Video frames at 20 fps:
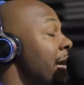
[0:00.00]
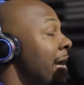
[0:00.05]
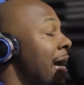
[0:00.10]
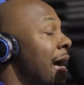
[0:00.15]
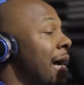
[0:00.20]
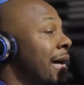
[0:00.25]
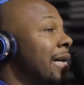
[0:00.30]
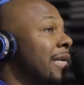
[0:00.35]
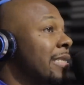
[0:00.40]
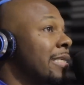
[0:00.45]
Yeah,
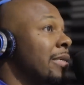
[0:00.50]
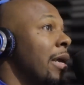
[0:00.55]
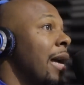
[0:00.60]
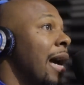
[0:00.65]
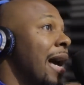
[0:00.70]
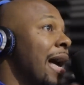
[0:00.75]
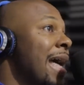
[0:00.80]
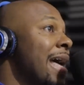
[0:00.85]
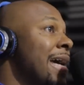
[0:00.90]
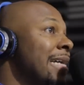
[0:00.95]
because
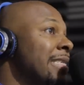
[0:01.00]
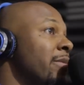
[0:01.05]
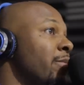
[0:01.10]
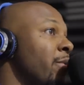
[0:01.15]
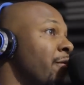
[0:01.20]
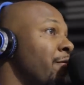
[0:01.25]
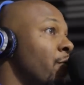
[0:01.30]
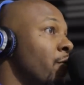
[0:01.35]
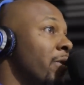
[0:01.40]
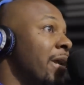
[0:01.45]
I had
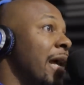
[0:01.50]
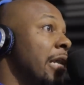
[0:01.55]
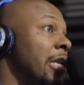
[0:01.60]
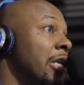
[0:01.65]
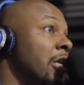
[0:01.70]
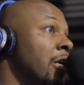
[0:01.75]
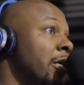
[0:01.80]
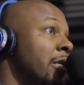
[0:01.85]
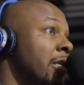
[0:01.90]
some before that Goodness.